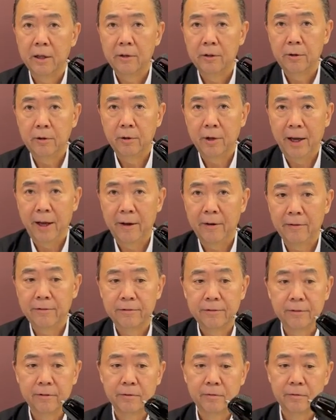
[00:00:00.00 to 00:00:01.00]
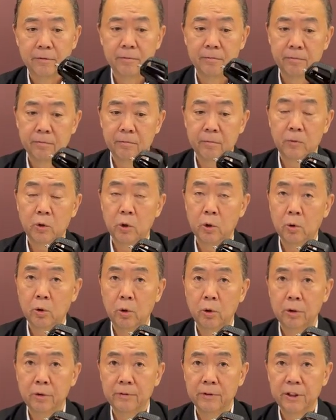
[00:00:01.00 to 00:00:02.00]
you have your
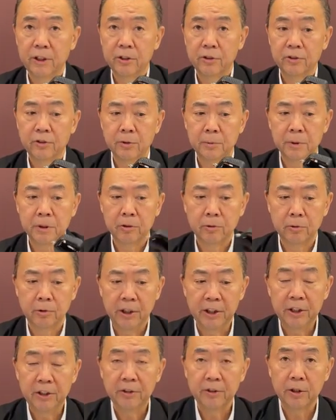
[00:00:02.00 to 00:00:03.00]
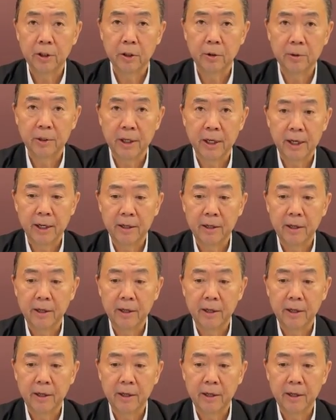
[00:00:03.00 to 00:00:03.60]
Coravin instrument ready to go again,